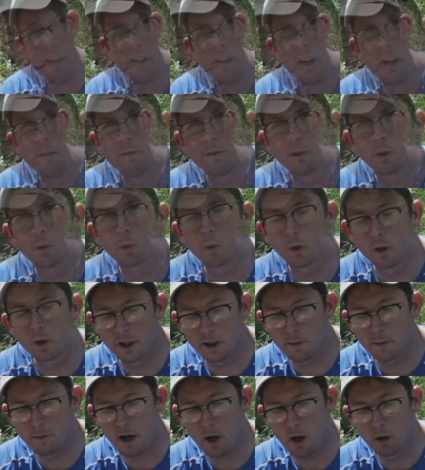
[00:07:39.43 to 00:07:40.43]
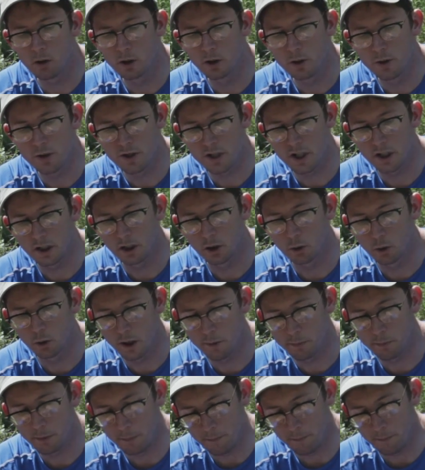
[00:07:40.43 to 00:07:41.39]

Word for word: If you're worried about losing grip